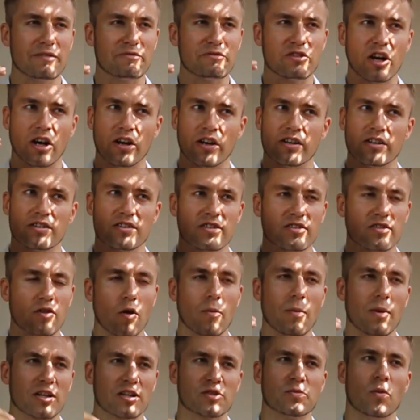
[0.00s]
have done
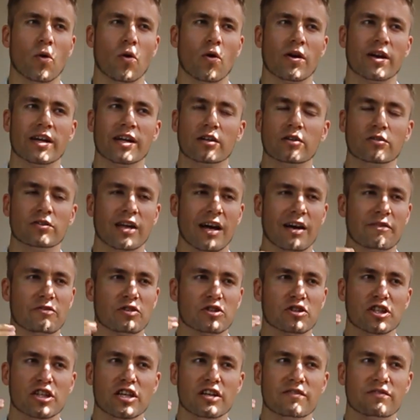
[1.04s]
so much more, he could have
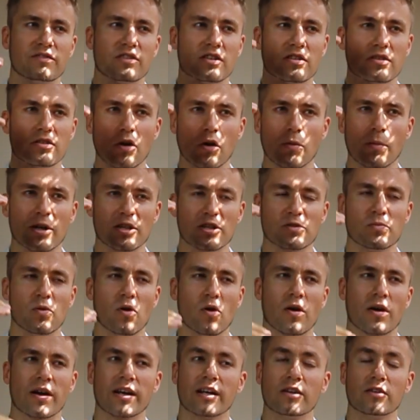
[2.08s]
achieved so much
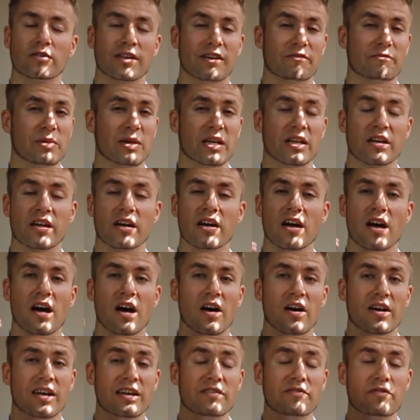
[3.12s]
more, he could have been
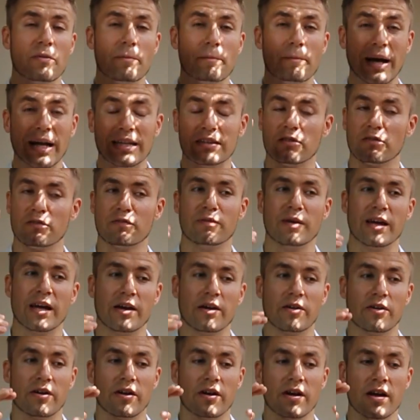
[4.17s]
an even better
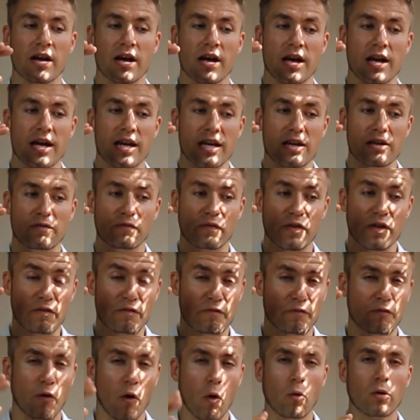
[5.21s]
player if he
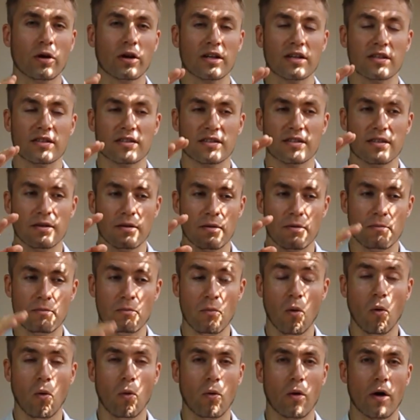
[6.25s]
focused
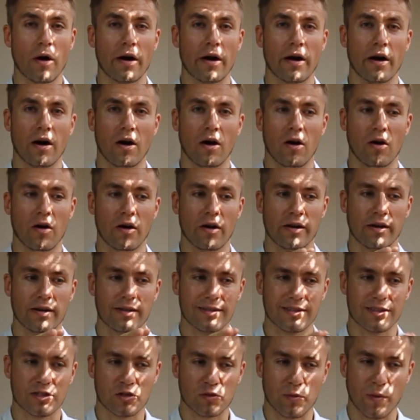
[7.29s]
more on
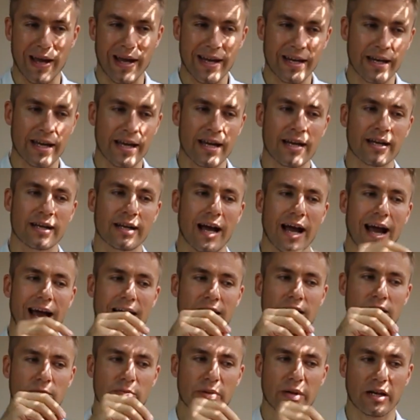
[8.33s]
training
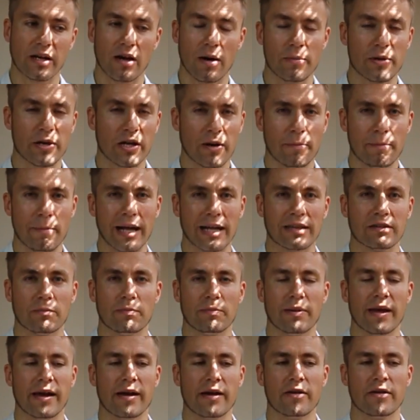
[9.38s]
and becoming a better
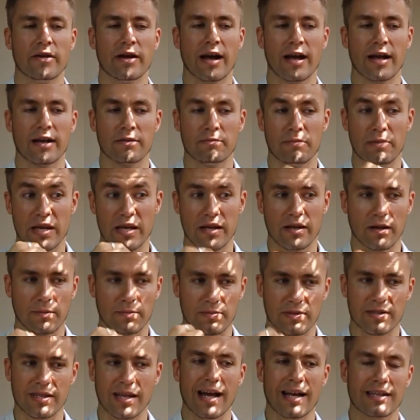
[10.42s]
player and being
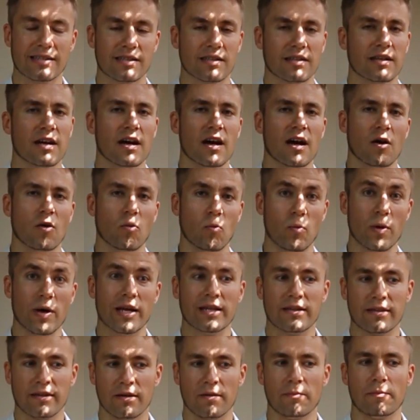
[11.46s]
obsessed
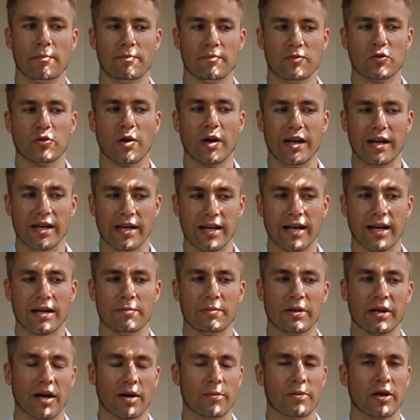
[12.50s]
with training
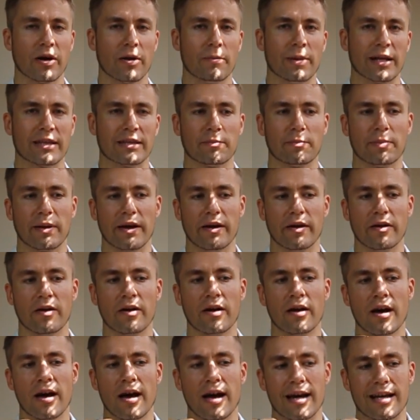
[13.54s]
and becoming a better
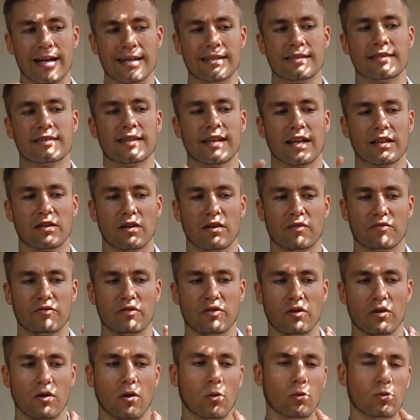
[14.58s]
player, instead of
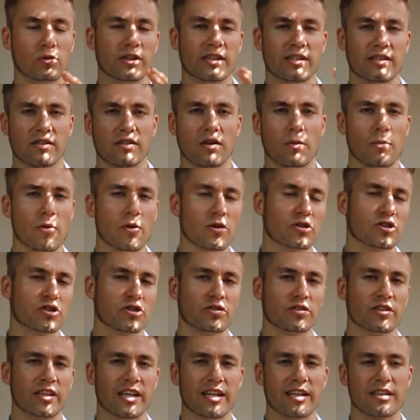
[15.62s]
all these
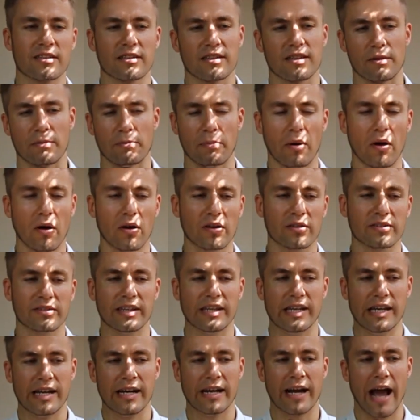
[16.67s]
commercial deals and
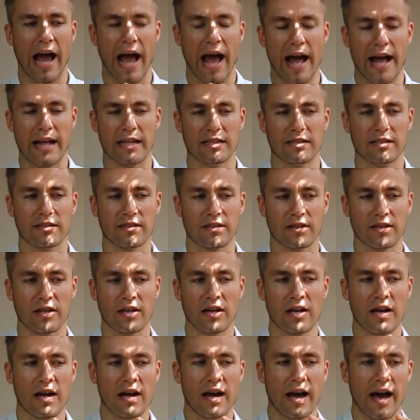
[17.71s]
partying and
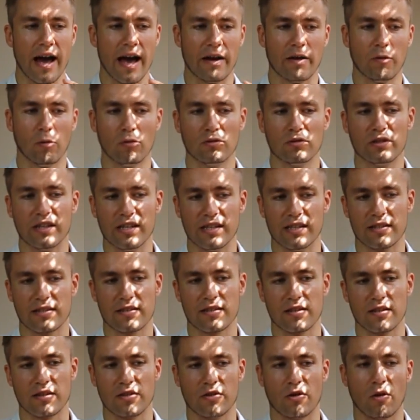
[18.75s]
all
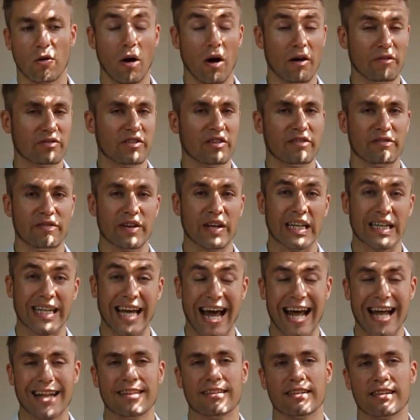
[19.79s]
these, you know, off the field
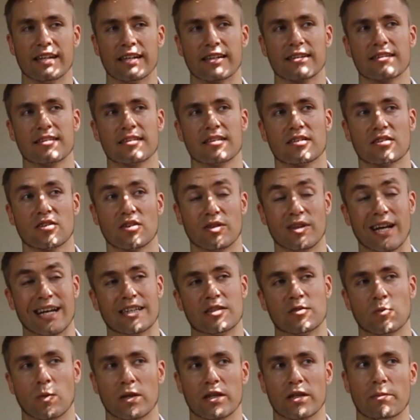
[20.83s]
antics. So
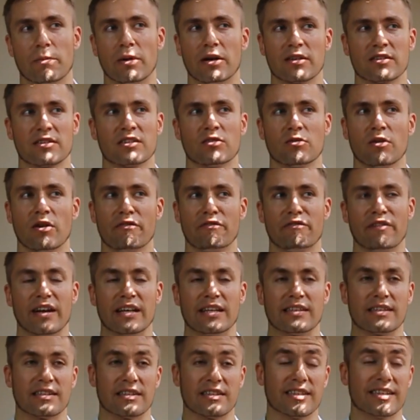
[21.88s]
that's what the Barcelona
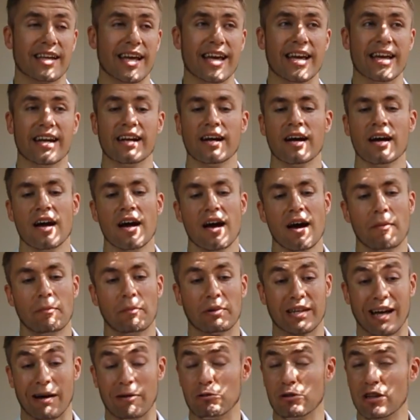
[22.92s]
fans are saying.
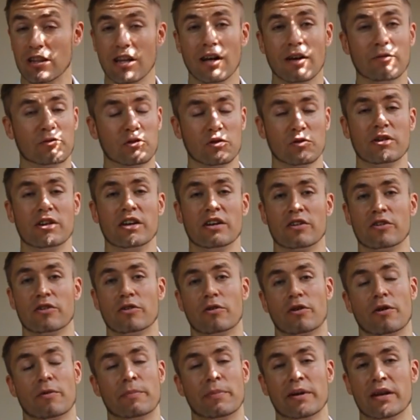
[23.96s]
But I would love to hear
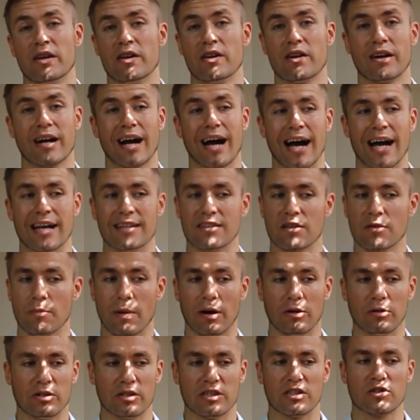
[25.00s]
your opinion, guys,
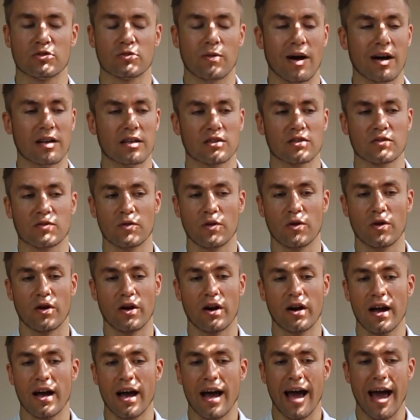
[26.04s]
about this
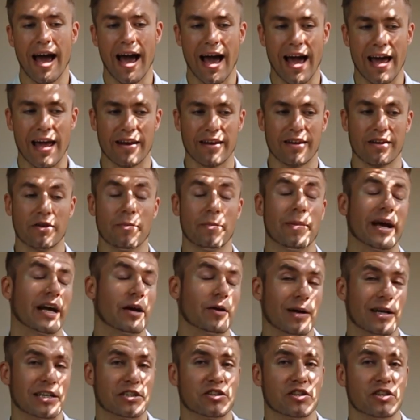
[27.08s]
transfer. And the big
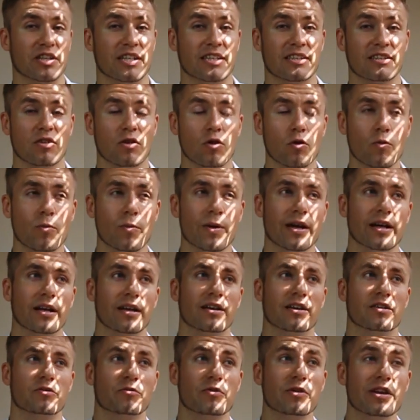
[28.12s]
question is, who
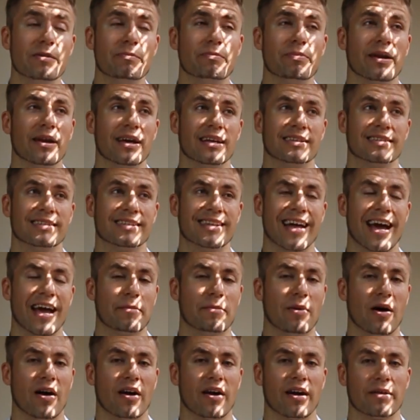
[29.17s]
will replace
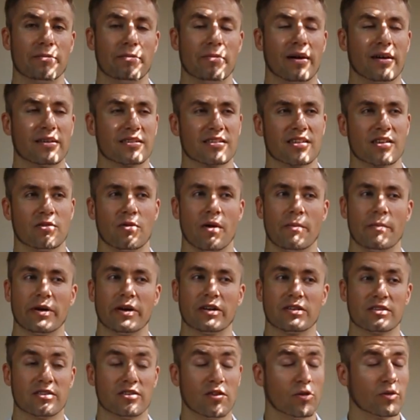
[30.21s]
Neymar at Barcelona?
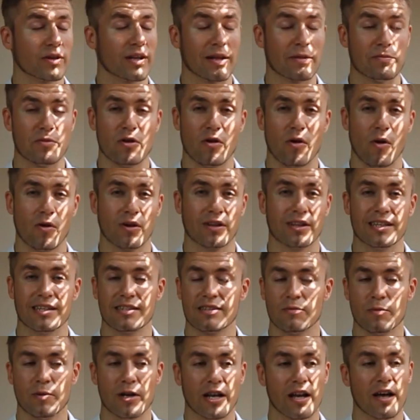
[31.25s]
Because don't get me wrong,
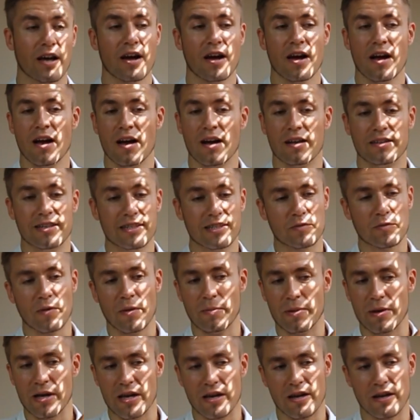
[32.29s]
this will
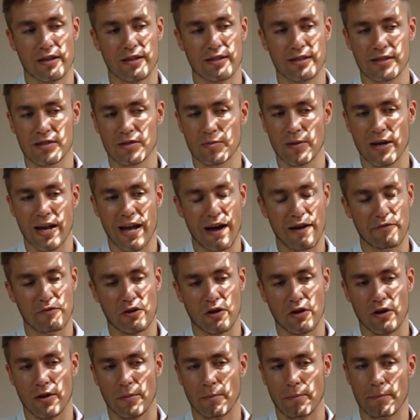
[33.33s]
have
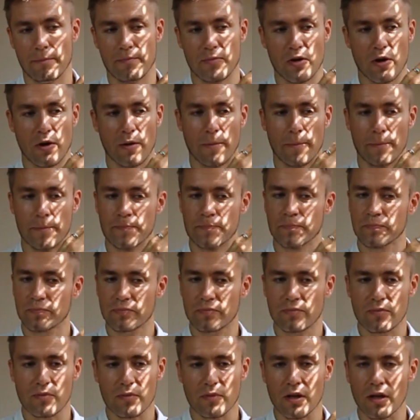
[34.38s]
a
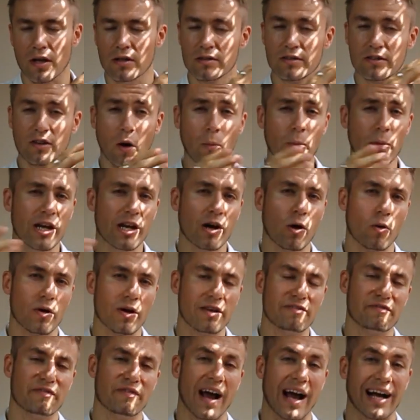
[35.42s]
domino
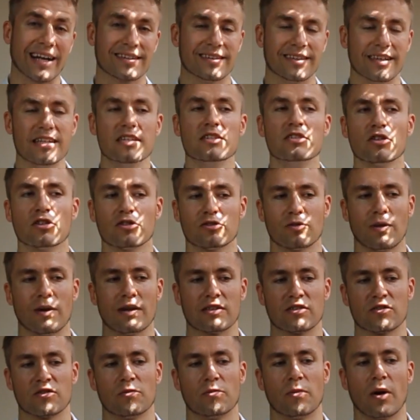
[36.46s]
effect in the
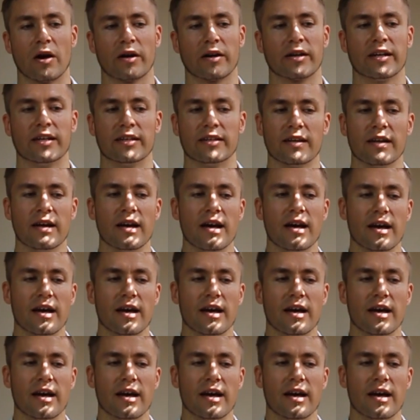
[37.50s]
transfer market.